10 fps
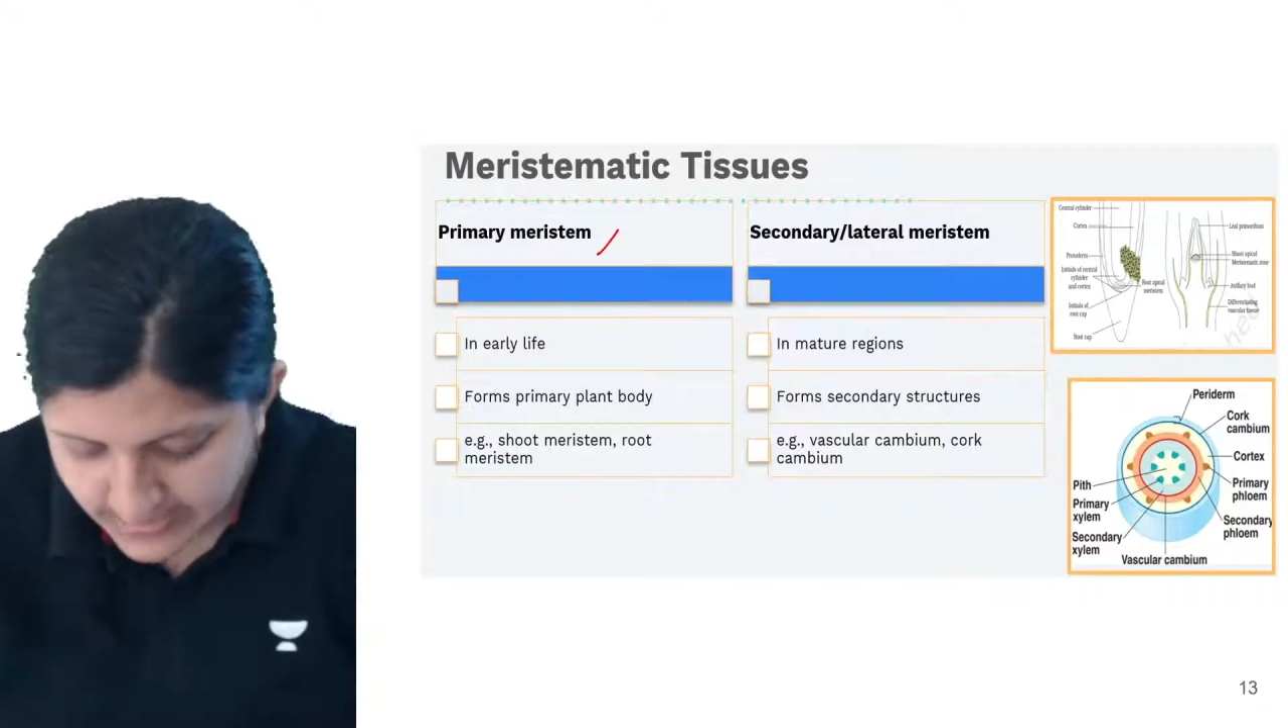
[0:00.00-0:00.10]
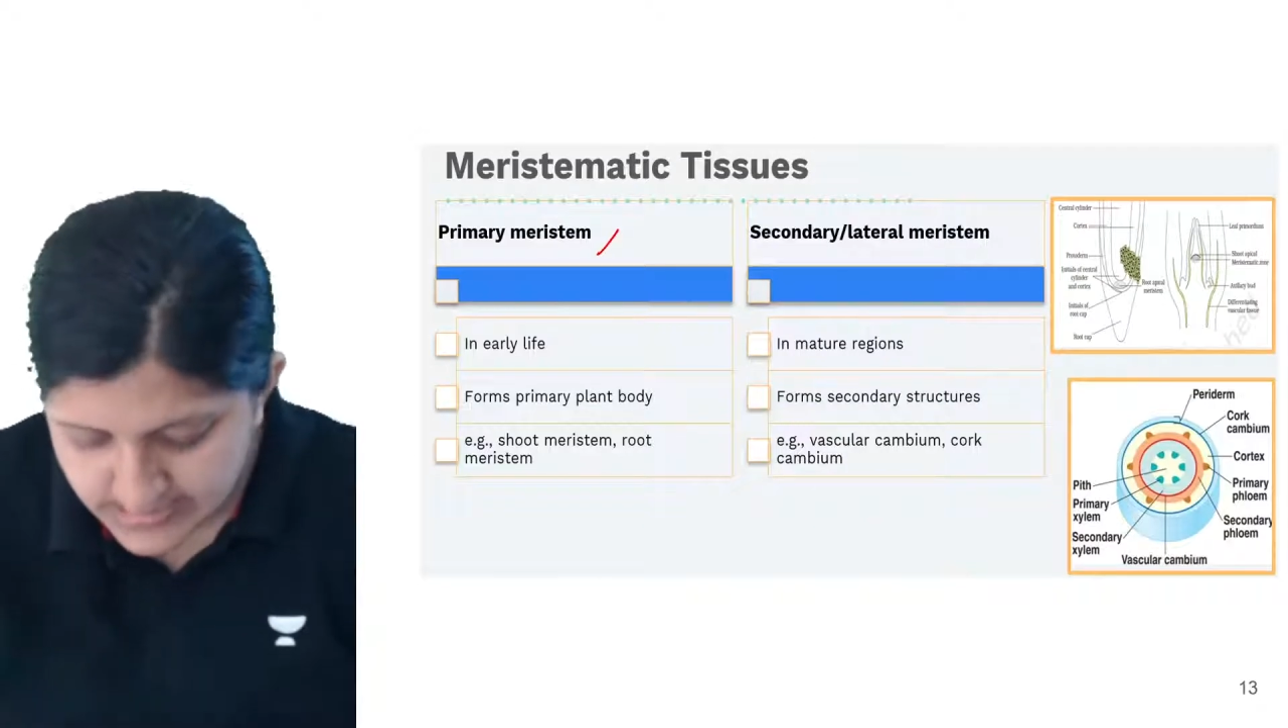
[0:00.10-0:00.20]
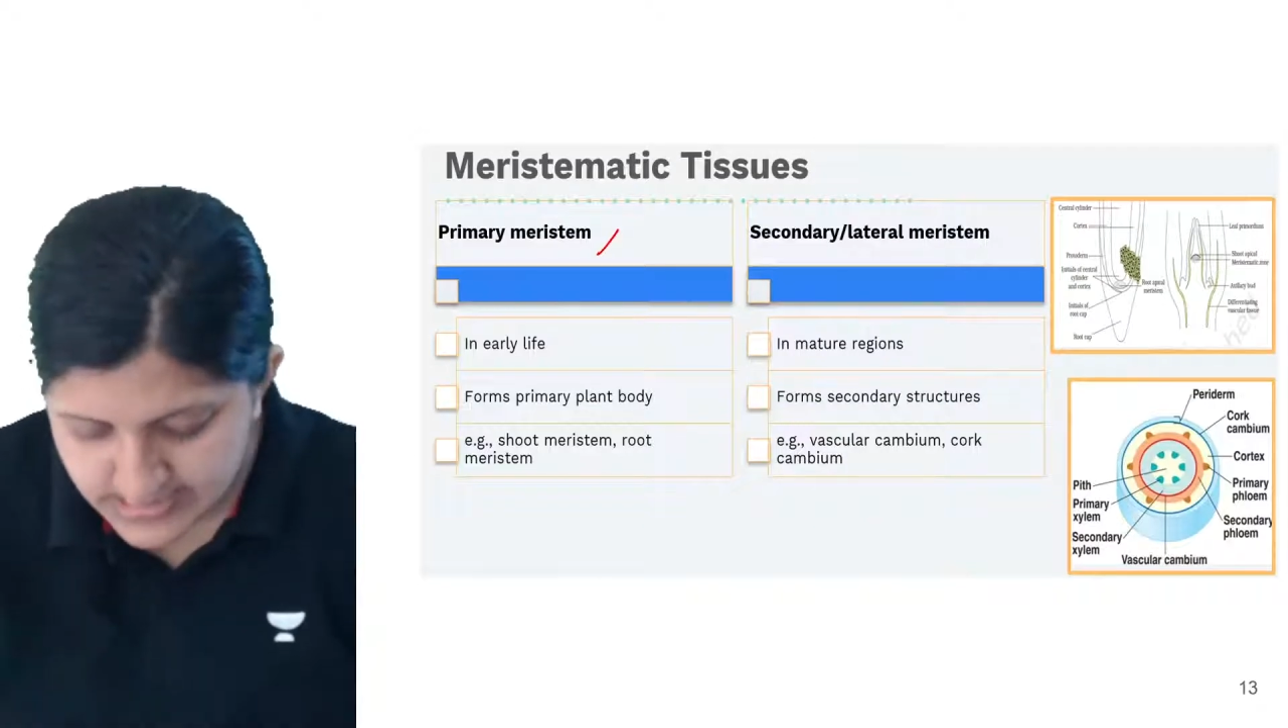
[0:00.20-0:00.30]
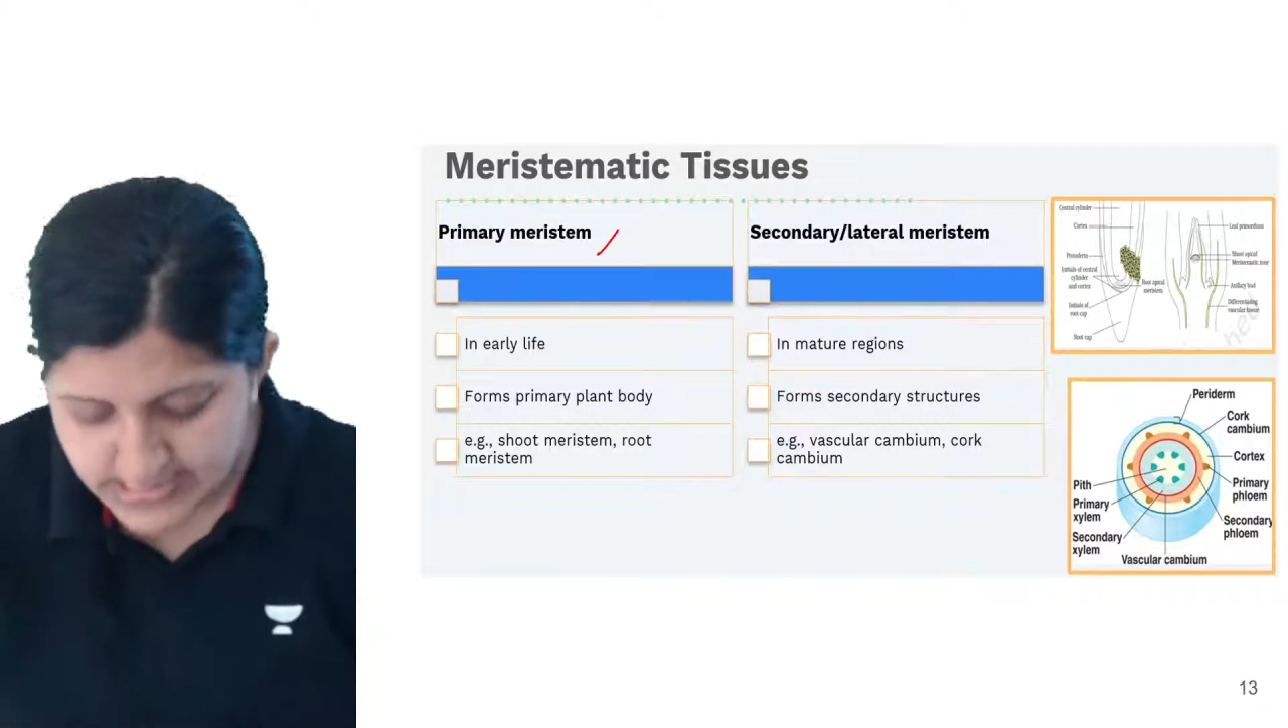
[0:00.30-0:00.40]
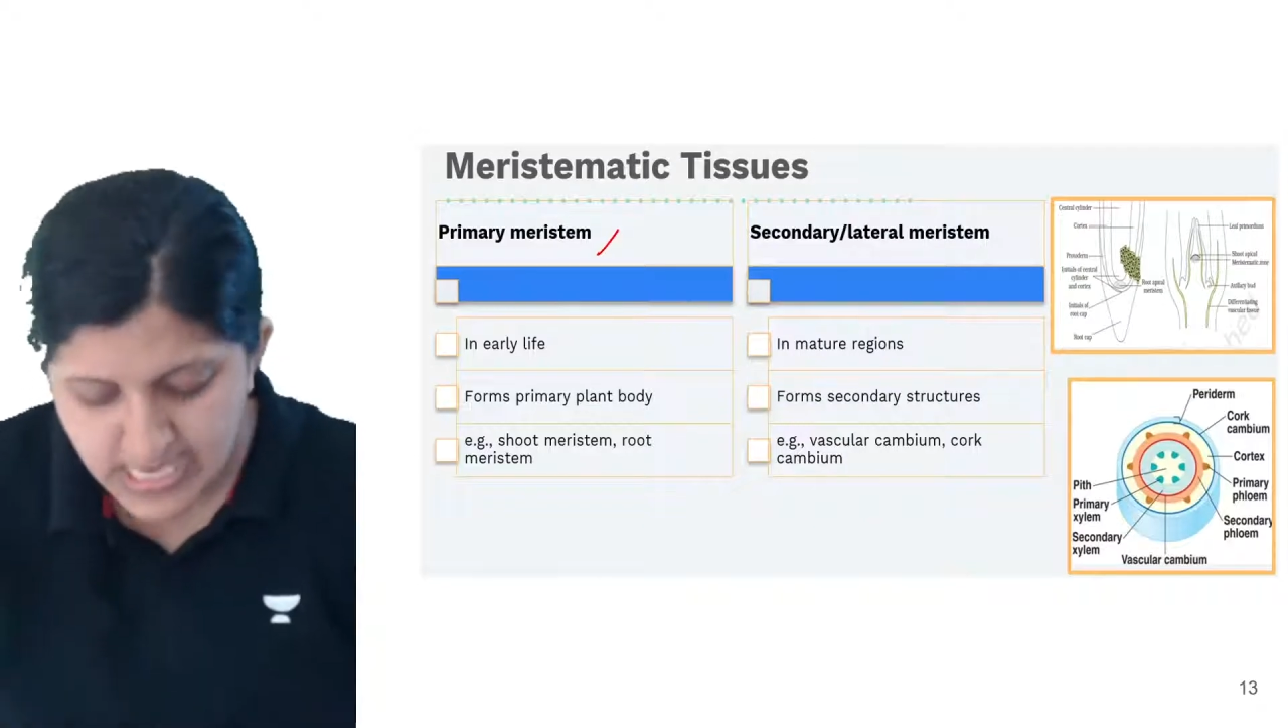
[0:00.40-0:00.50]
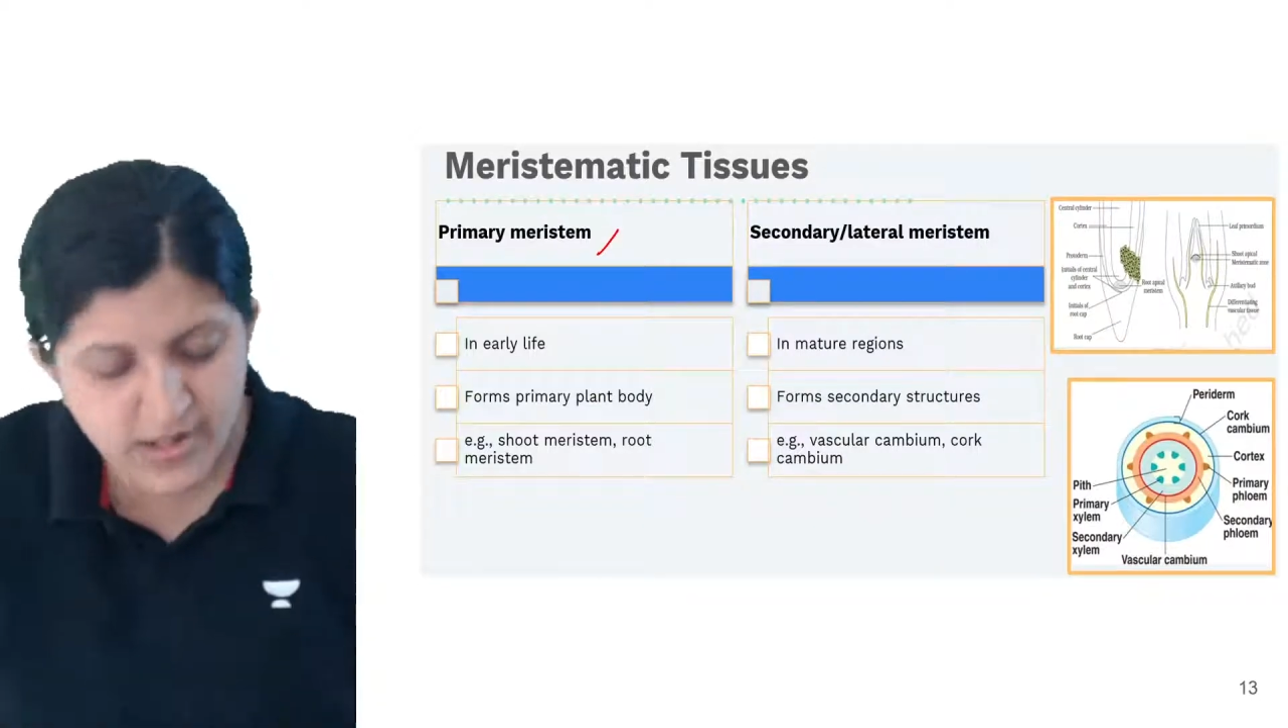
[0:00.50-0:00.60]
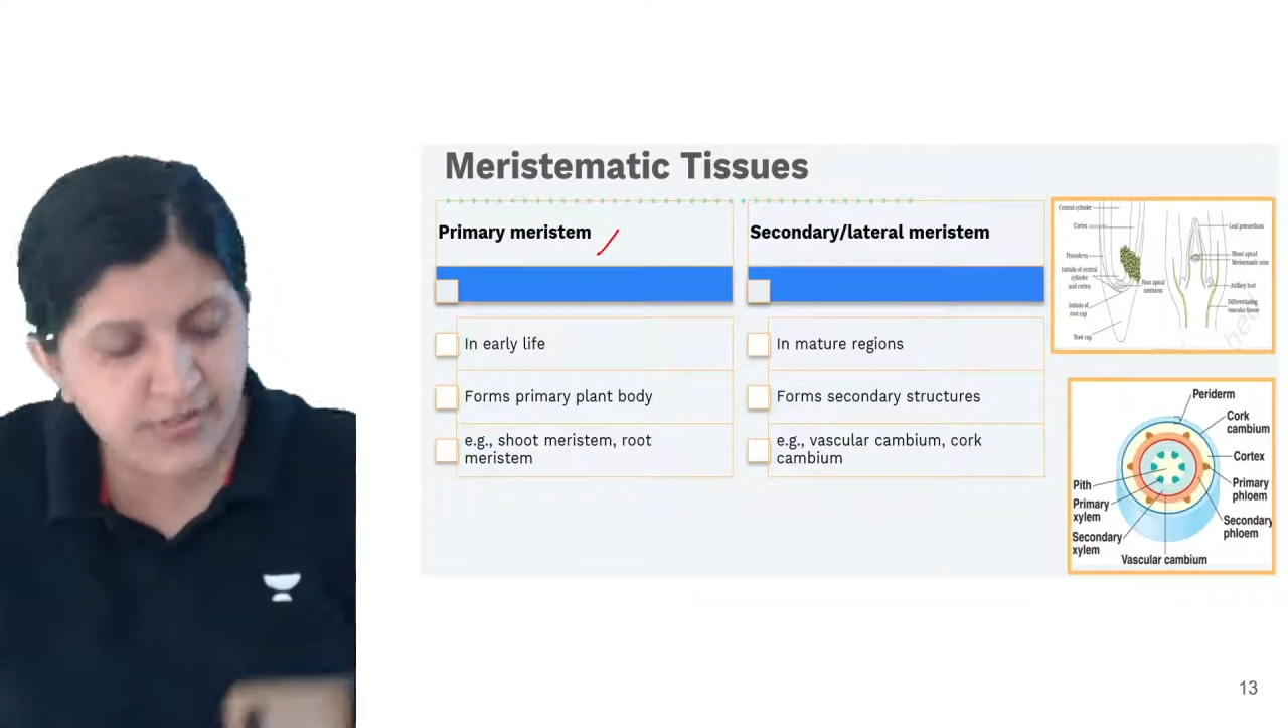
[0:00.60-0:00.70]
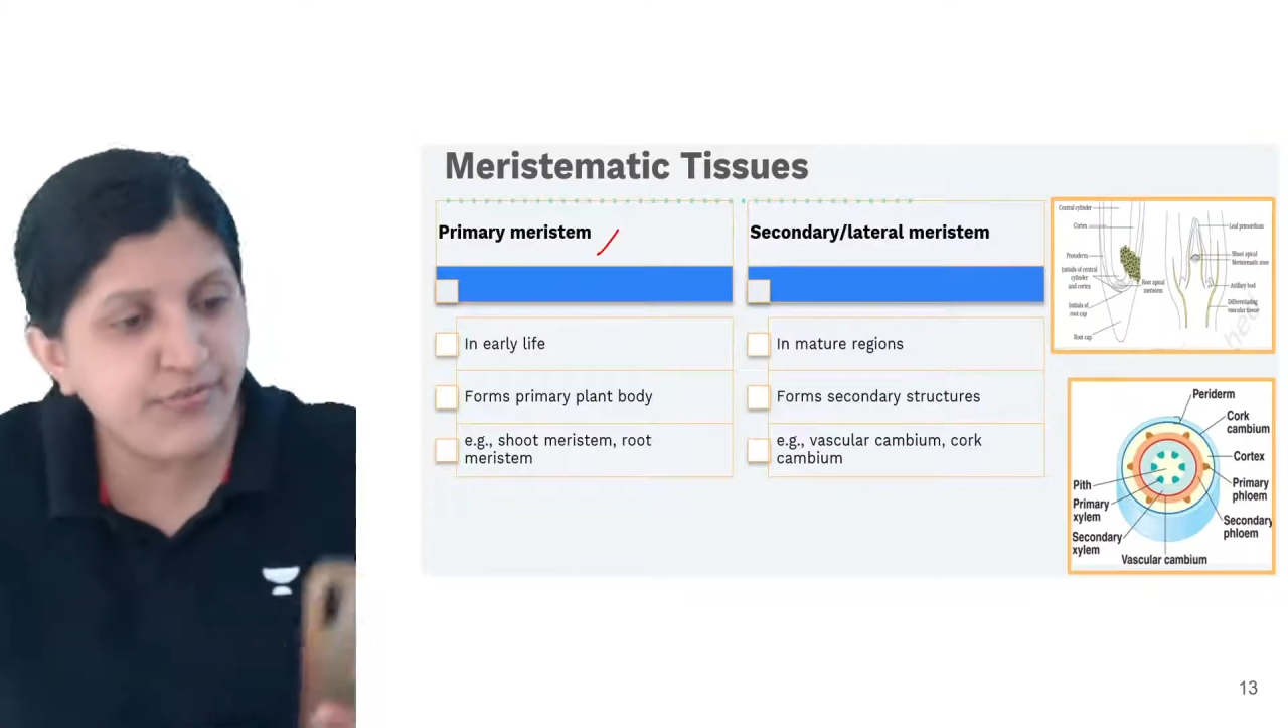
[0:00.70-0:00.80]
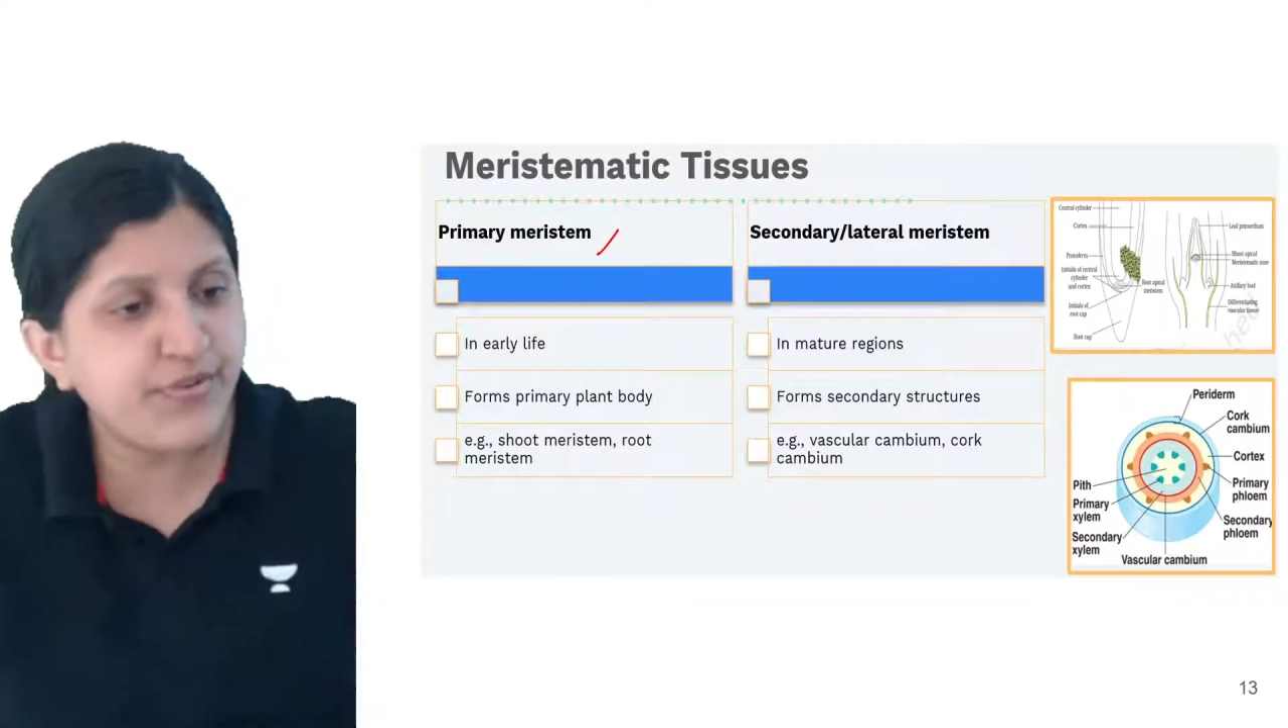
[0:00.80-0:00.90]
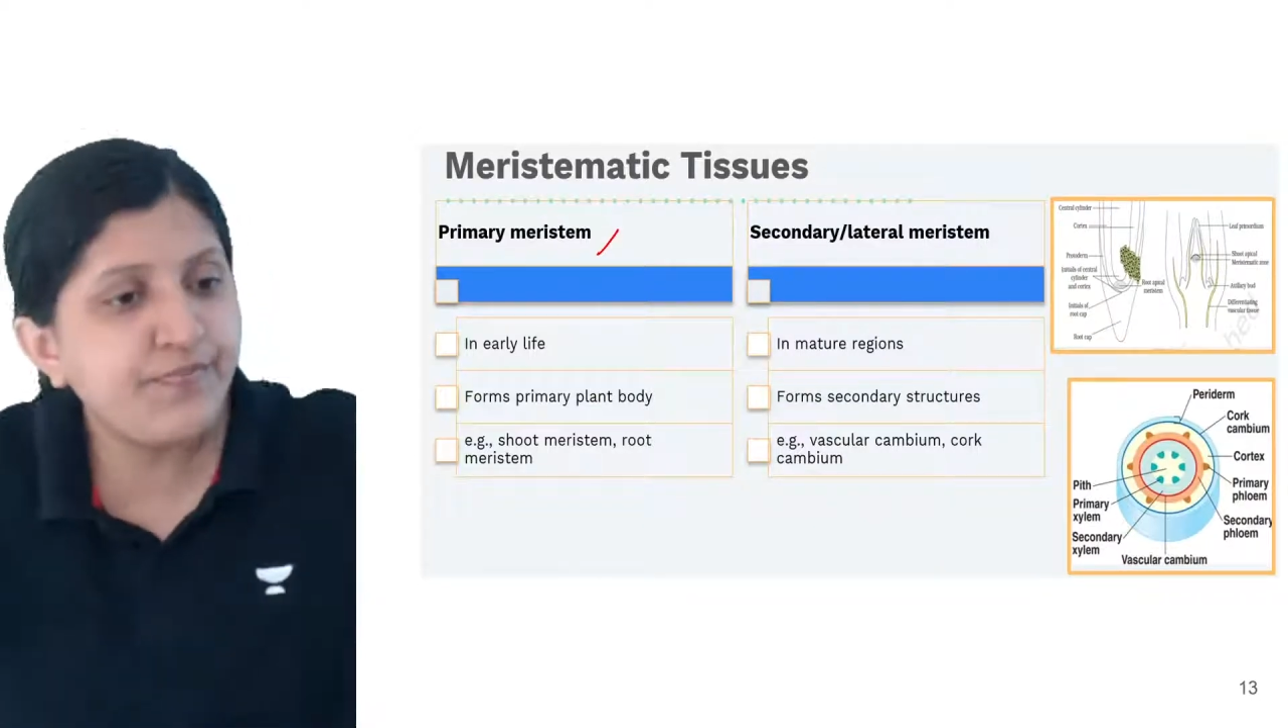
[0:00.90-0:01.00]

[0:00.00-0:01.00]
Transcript: itself,